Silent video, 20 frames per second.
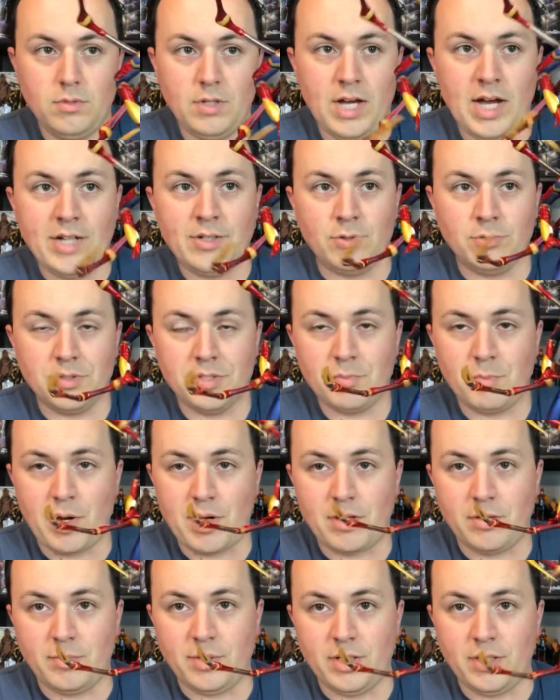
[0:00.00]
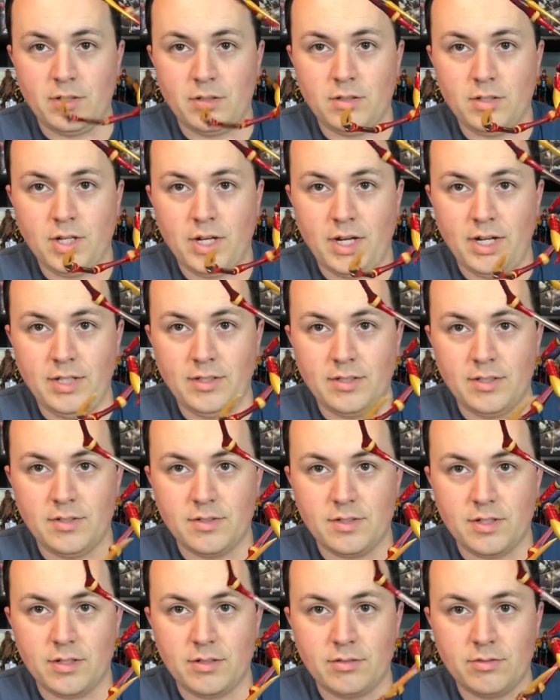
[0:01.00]
adult Spider-Man height
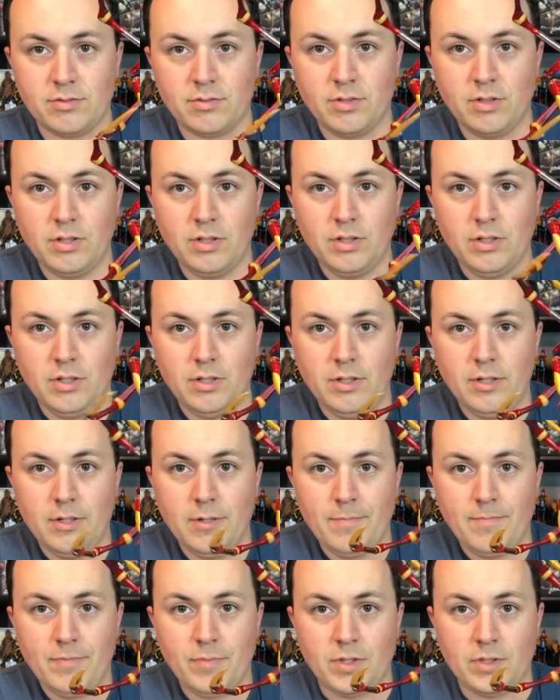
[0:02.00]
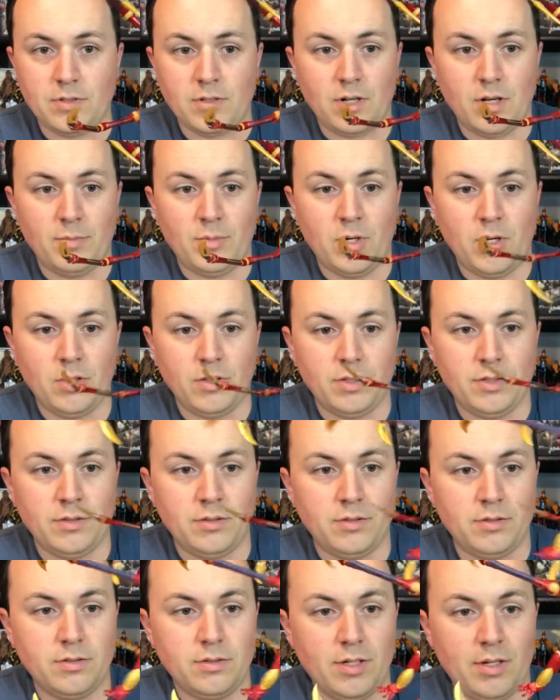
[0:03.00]
instead of the Tom
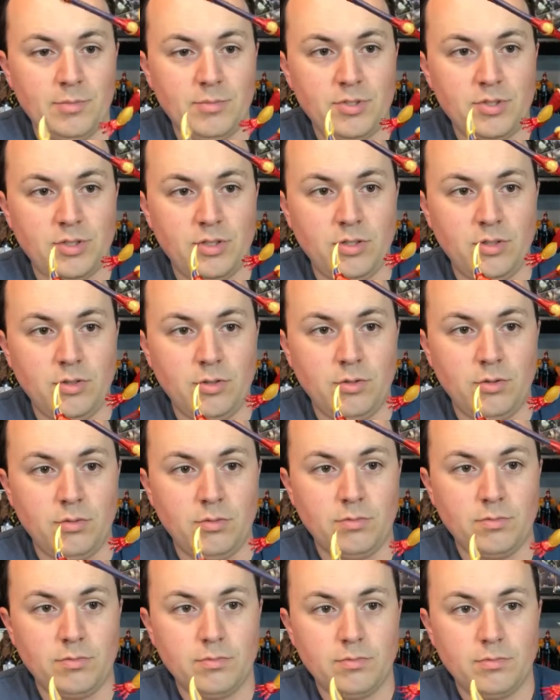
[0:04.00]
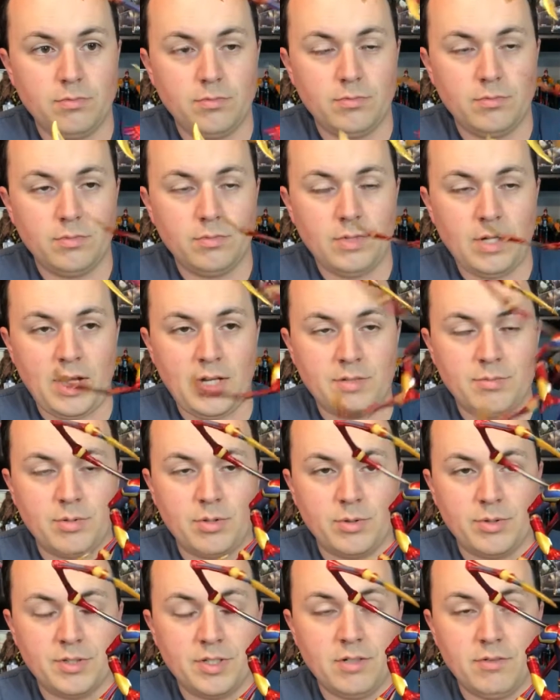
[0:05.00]
Holland MCU
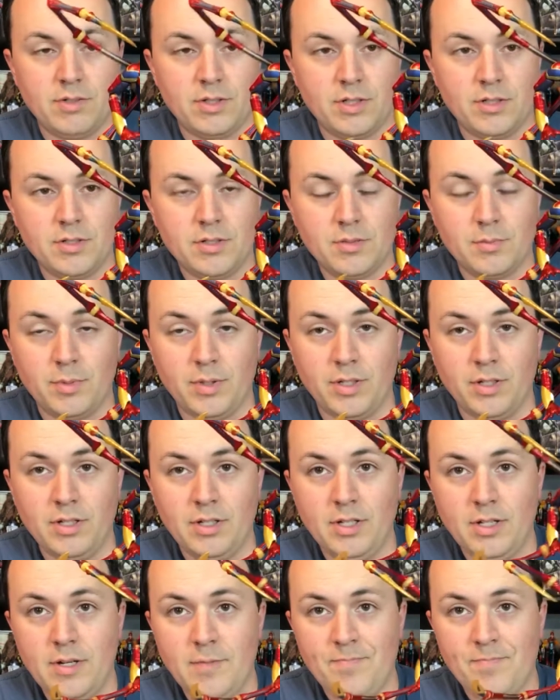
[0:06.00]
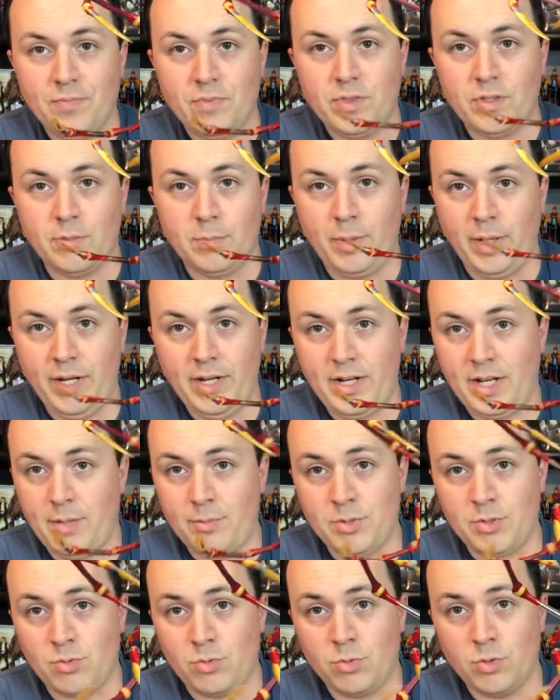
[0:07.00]
Hasbro is giving us. But the paint
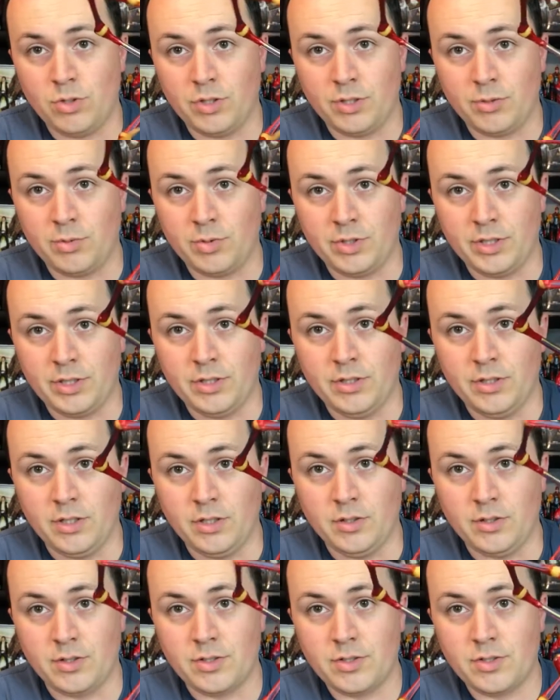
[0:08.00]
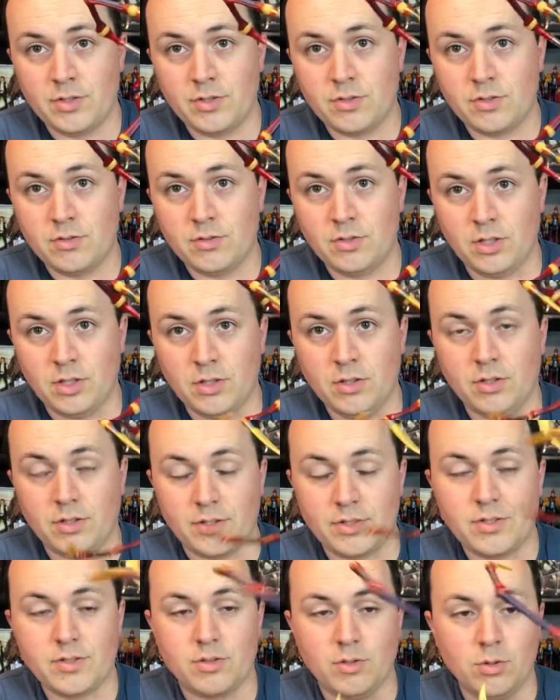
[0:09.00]
app is really, really good. It looks
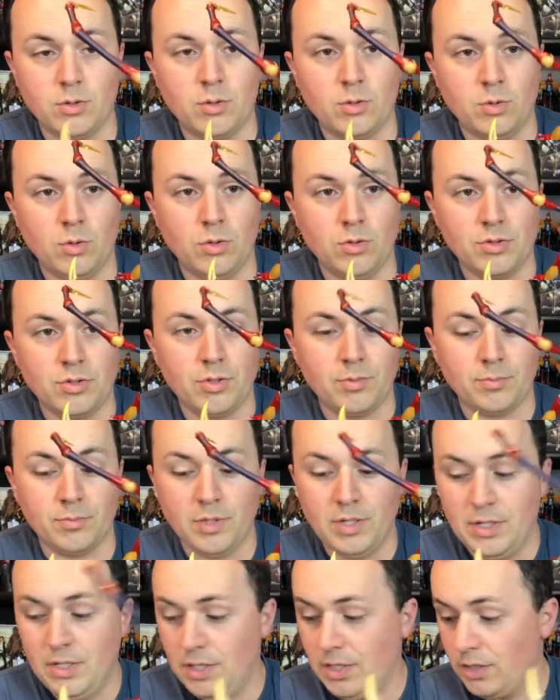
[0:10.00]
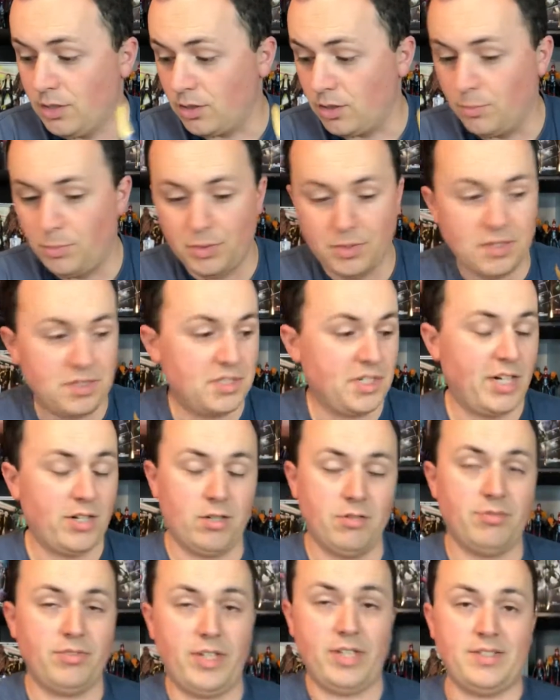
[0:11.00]
so cool. So I'm gonna put this guy on
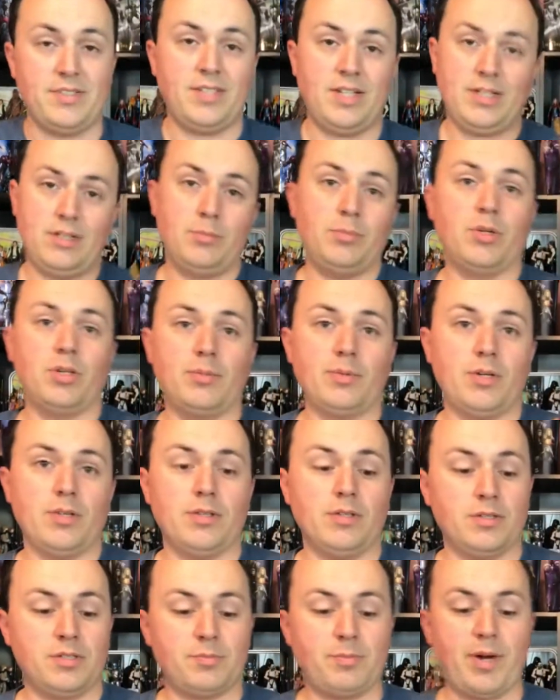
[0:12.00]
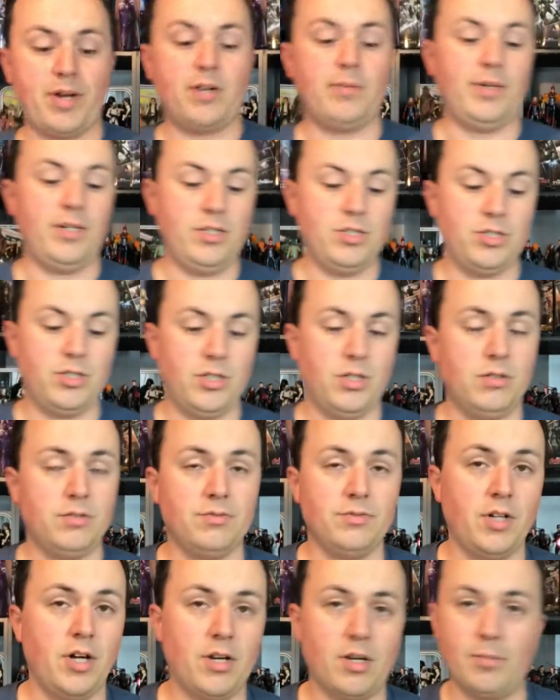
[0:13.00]
a flight stand and put him on the Spider-Man
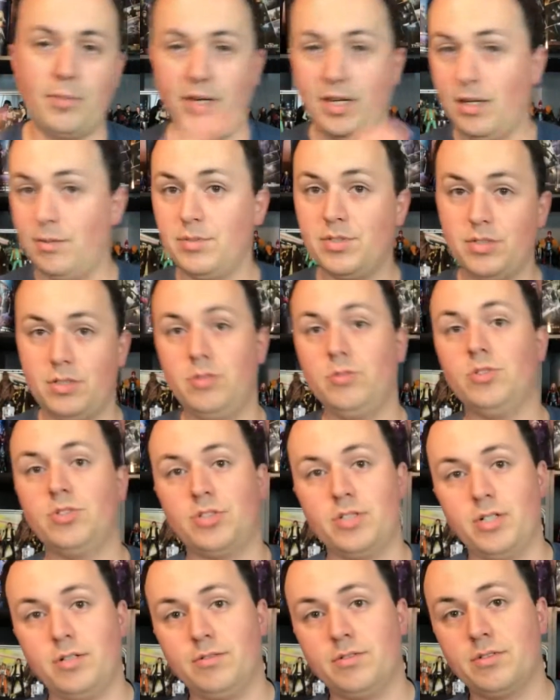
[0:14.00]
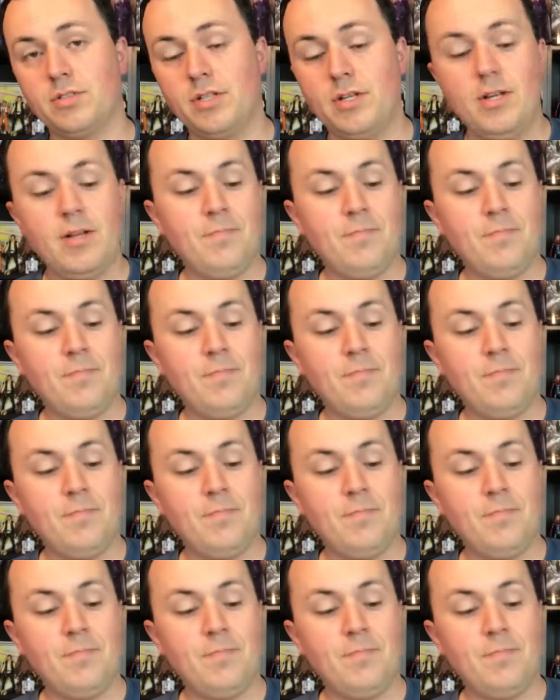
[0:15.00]
shelf. Not on my MCU shelves.